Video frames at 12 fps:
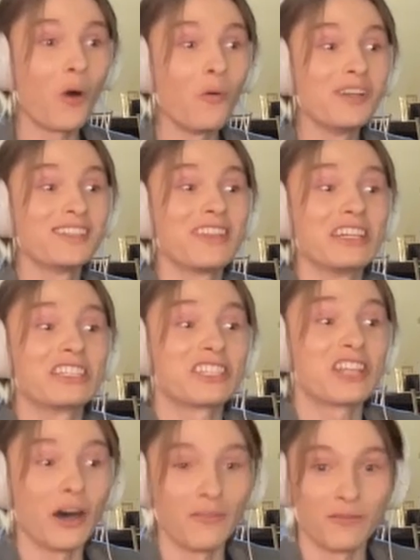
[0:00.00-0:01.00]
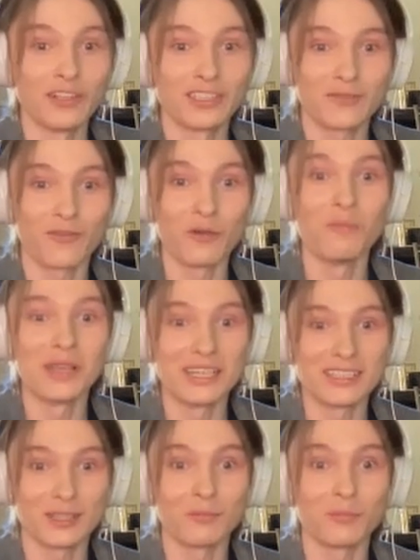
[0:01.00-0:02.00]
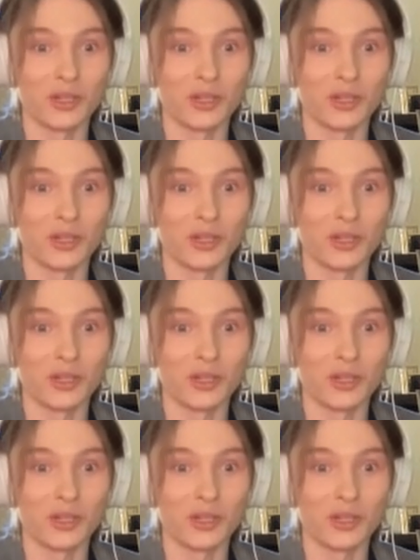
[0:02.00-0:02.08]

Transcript: always the toughest for me to